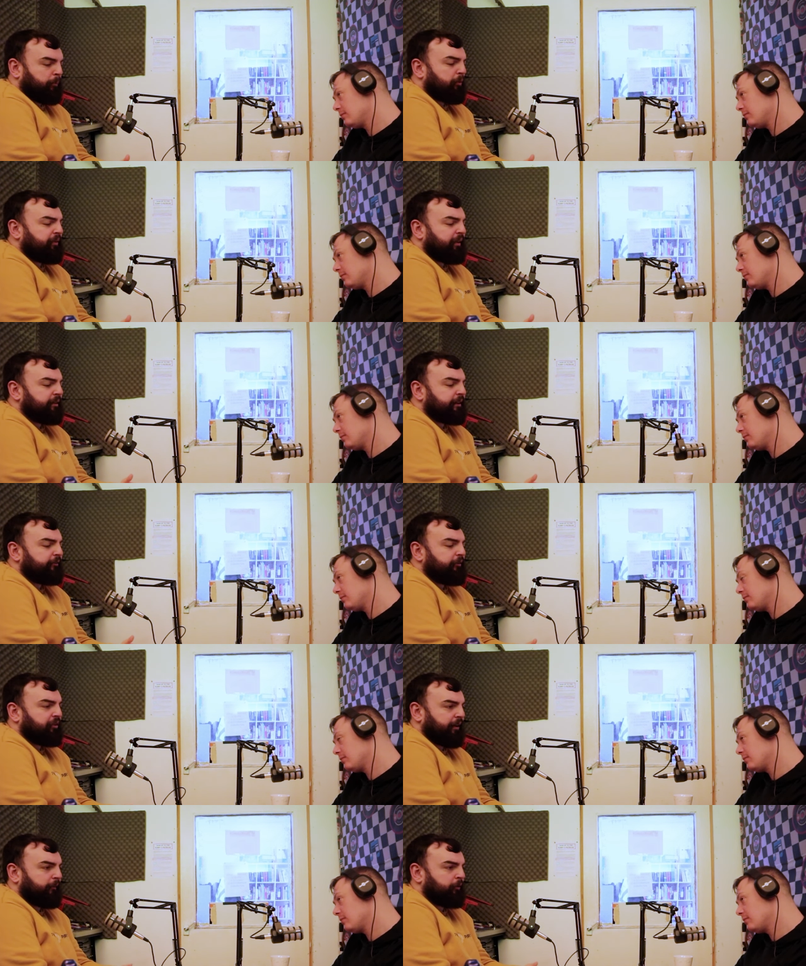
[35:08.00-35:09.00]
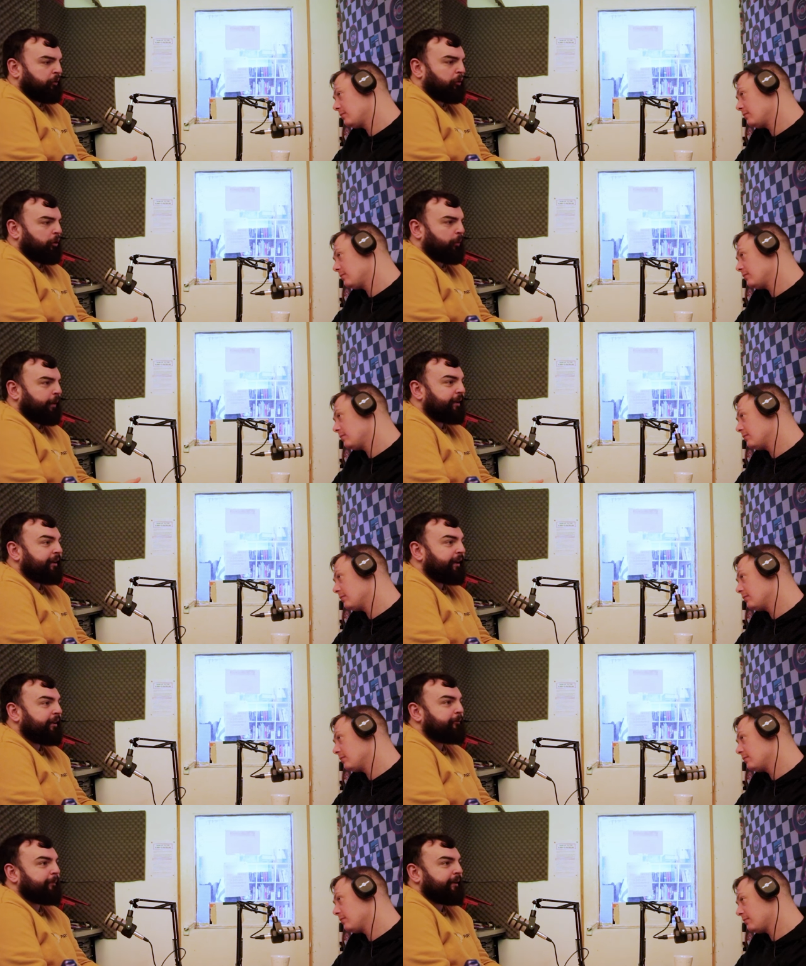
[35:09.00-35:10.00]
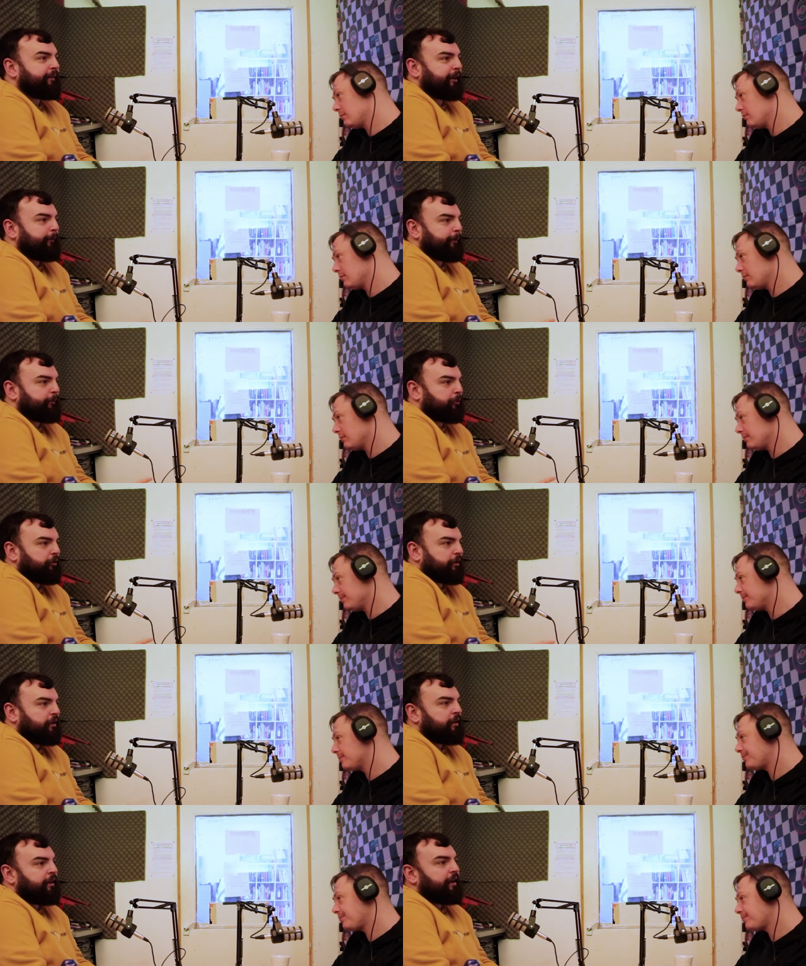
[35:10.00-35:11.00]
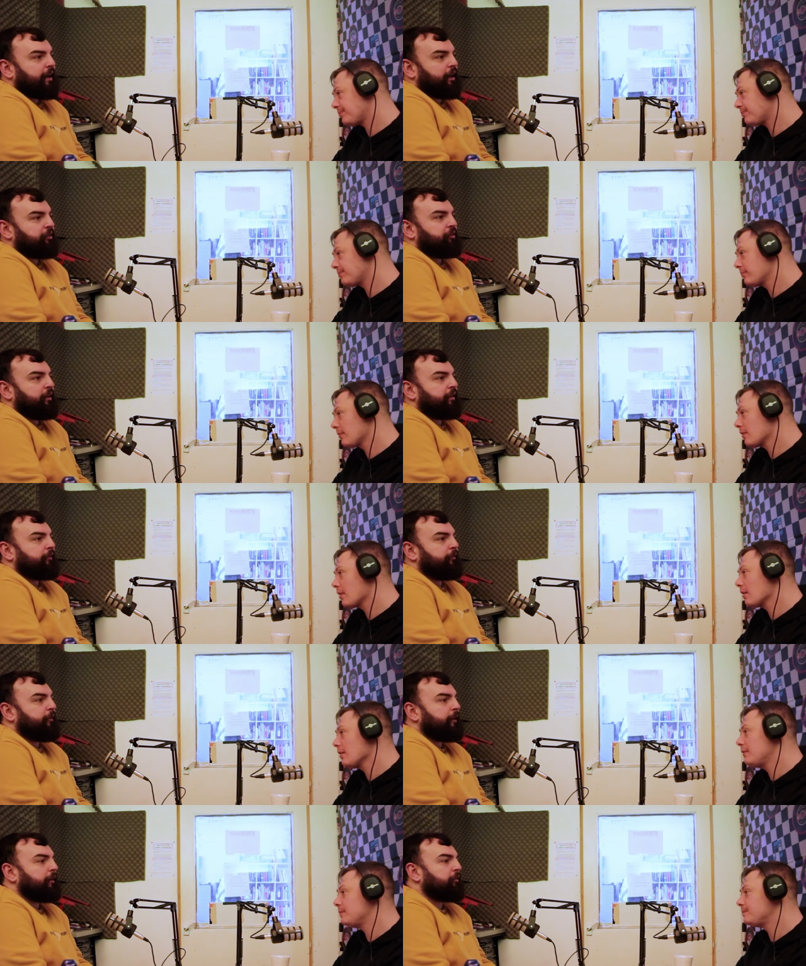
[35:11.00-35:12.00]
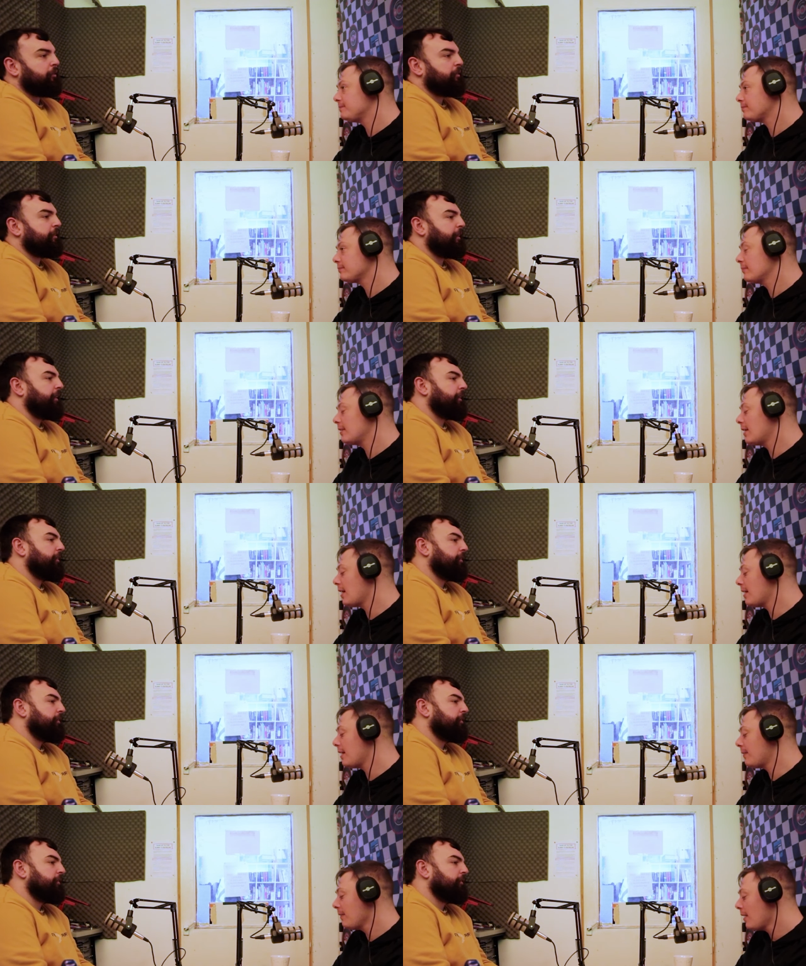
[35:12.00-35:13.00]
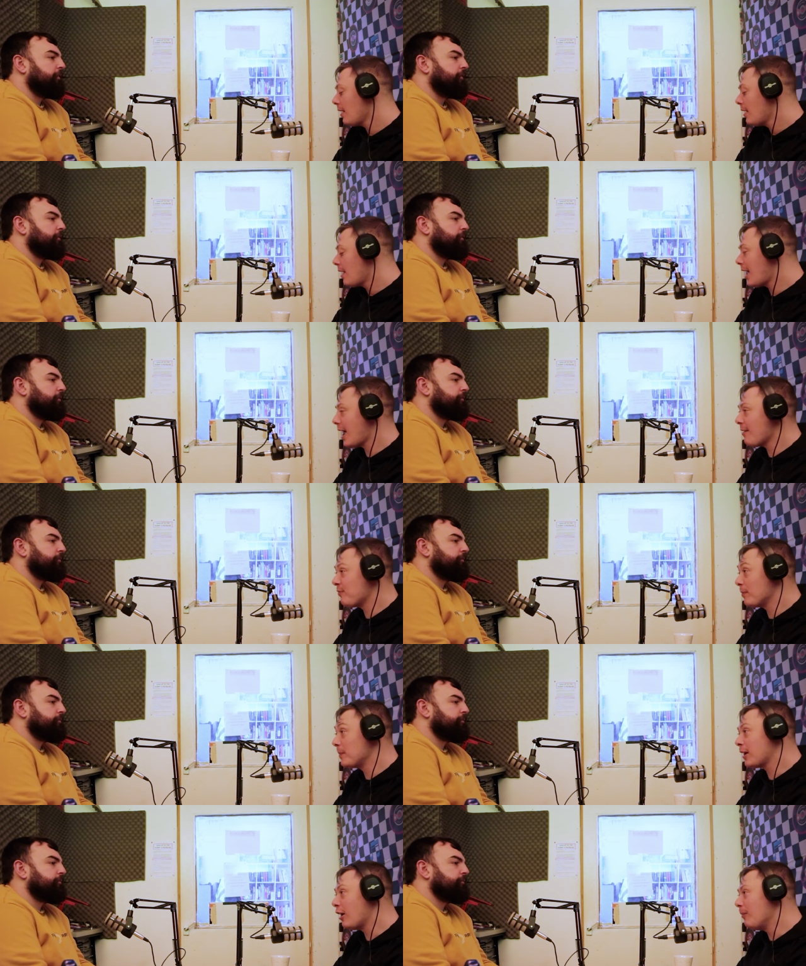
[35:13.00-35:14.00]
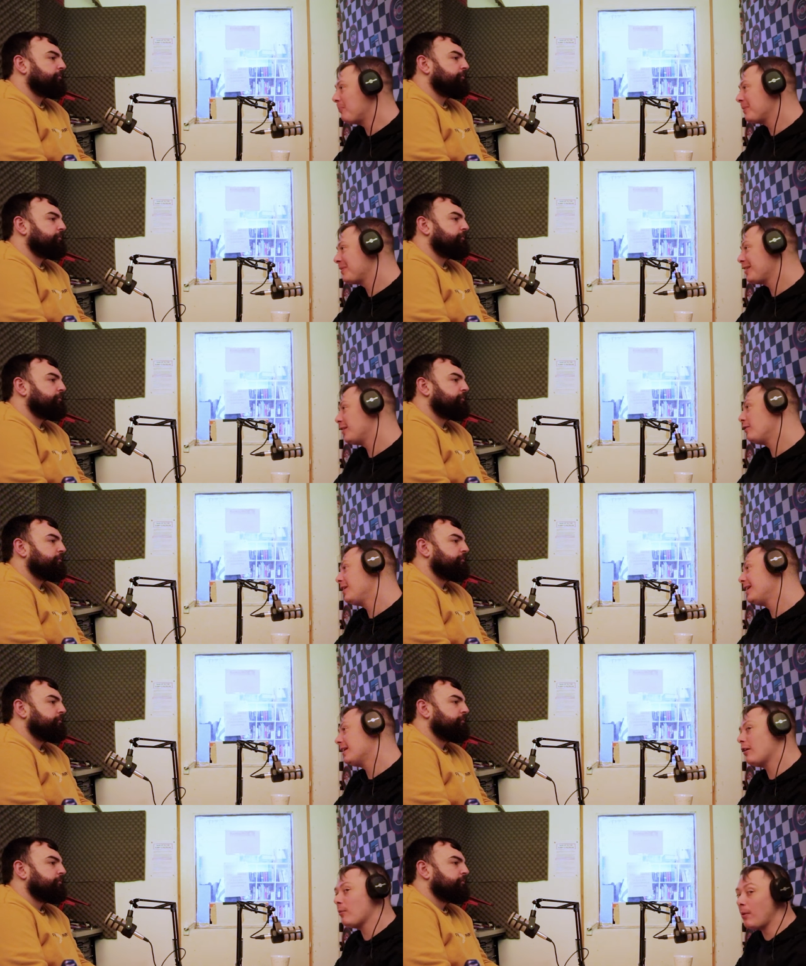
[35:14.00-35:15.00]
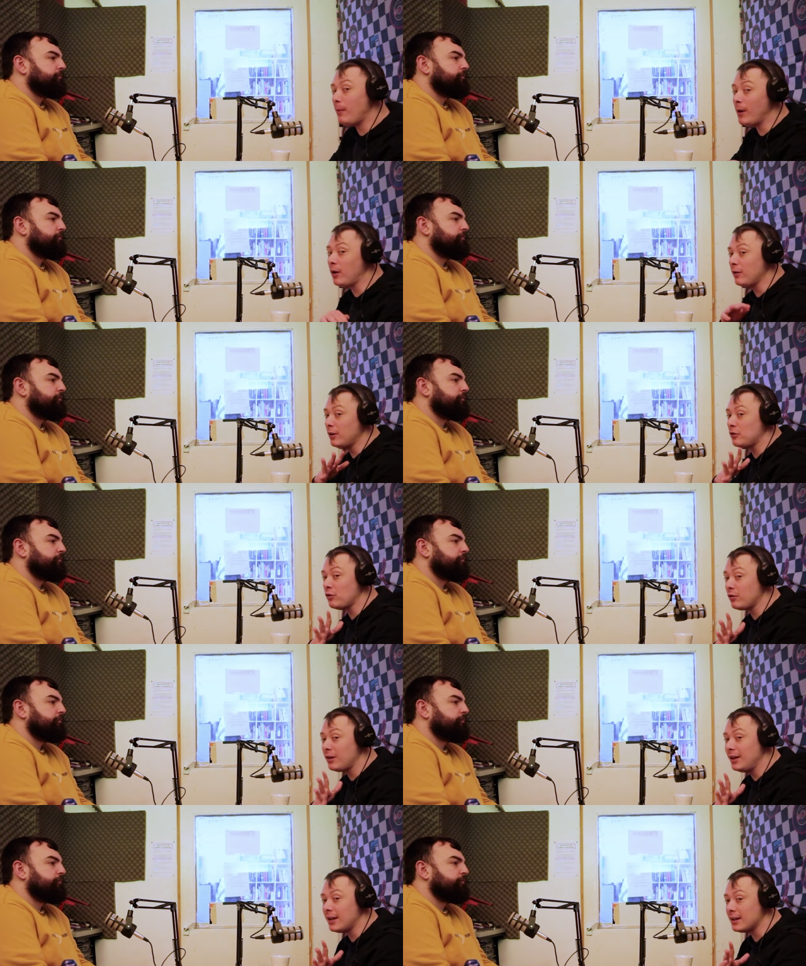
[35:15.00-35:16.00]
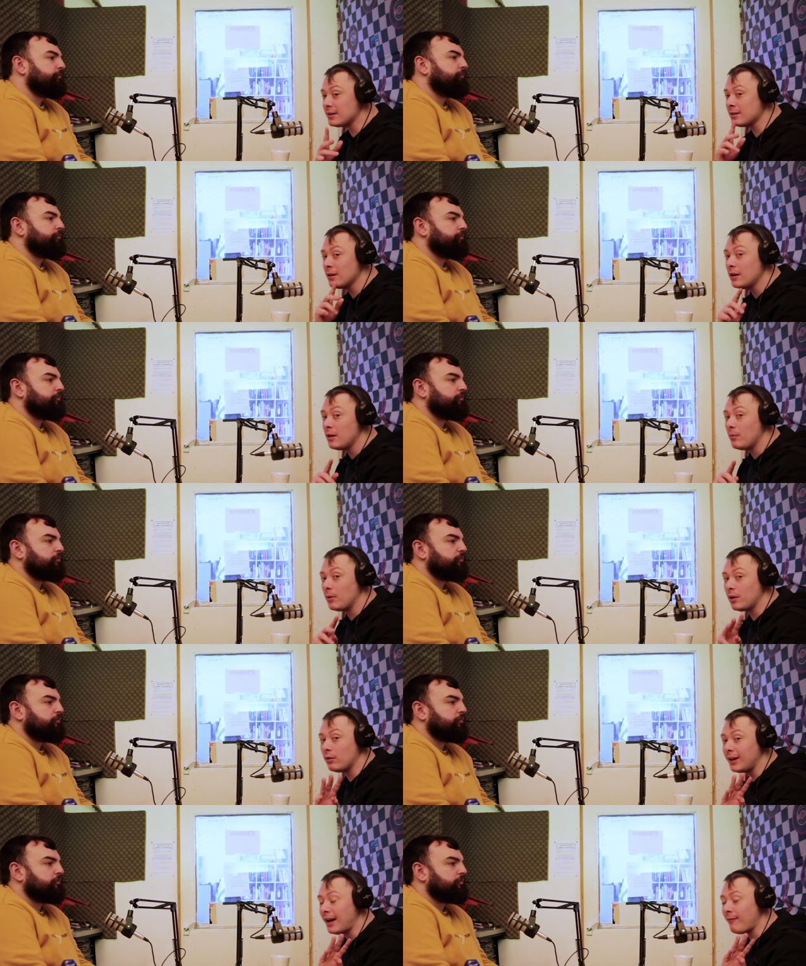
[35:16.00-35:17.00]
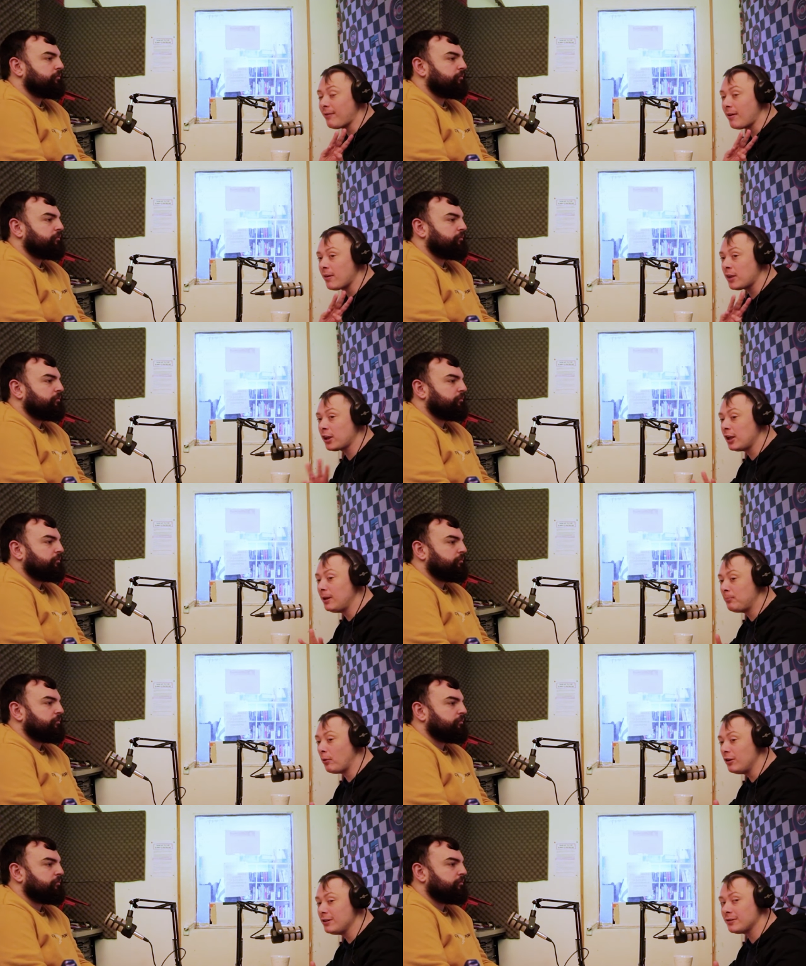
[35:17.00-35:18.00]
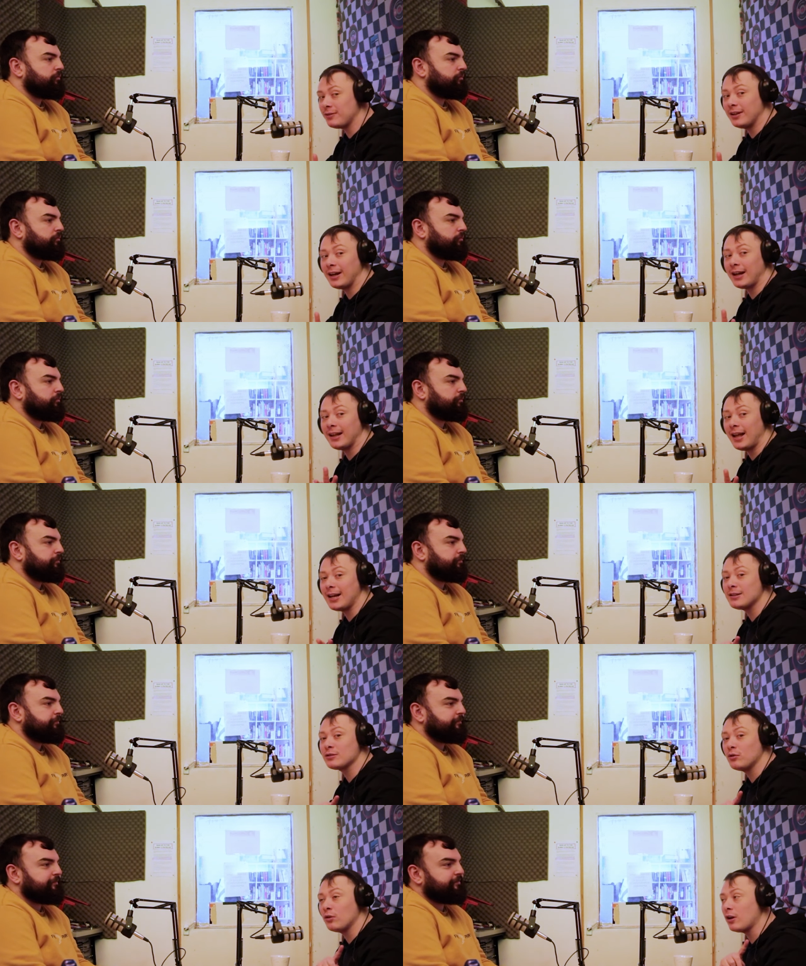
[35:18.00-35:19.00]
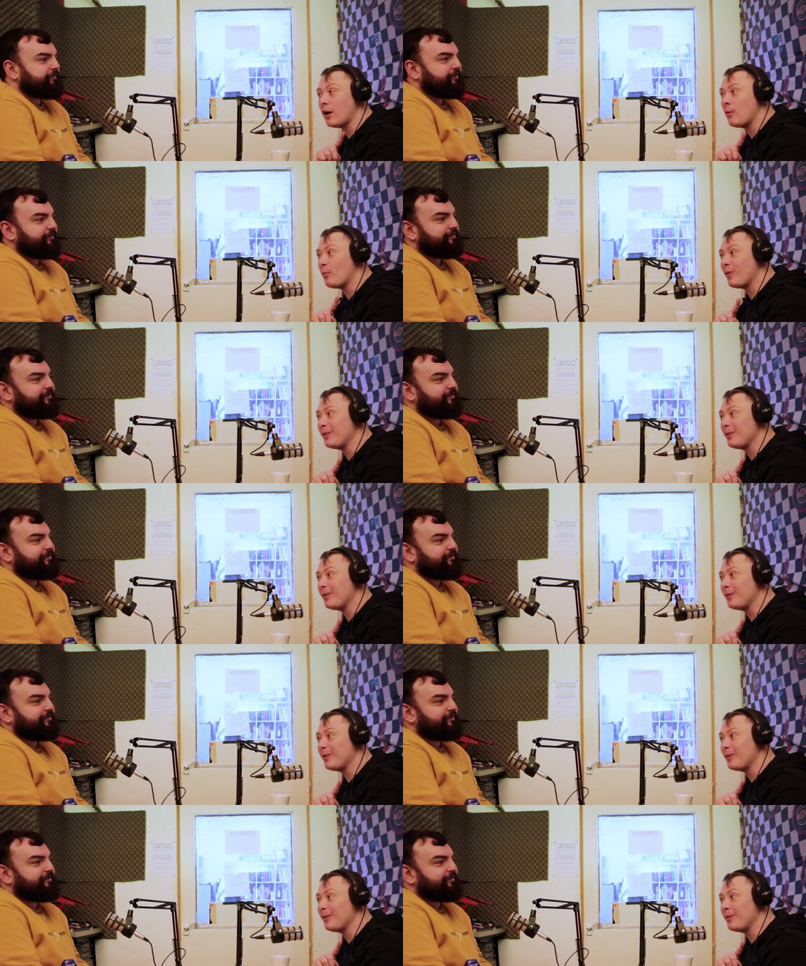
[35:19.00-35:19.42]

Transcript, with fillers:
Speaker 1: both Celtic and Rangers having two away ties makes it a bit more interesting for the next round, I think. Yeah,
Speaker 2: yeah. From the cup to the league now, and what we're going to do here is we're going to give 3 points for the correct score and